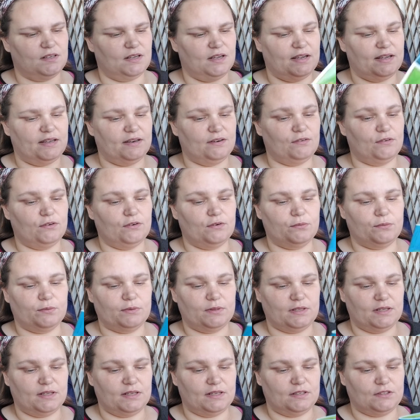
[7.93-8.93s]
I don't know what
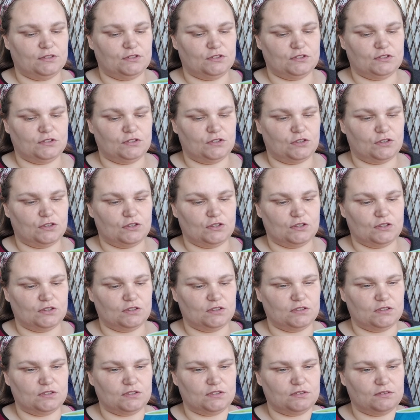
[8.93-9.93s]
the ages are.
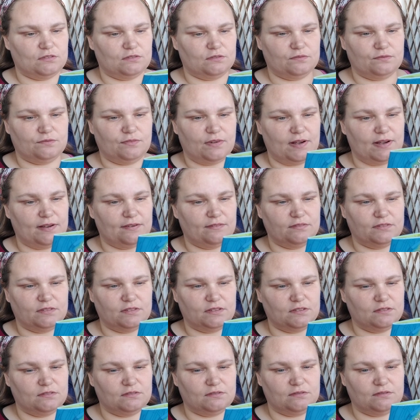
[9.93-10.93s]
I
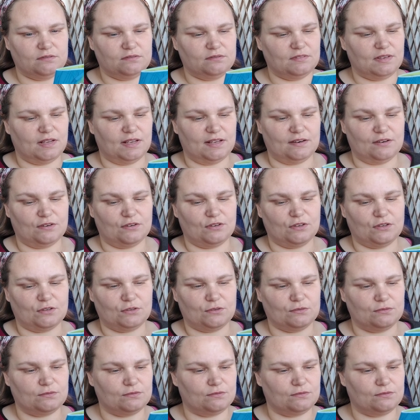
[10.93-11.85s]
don't know.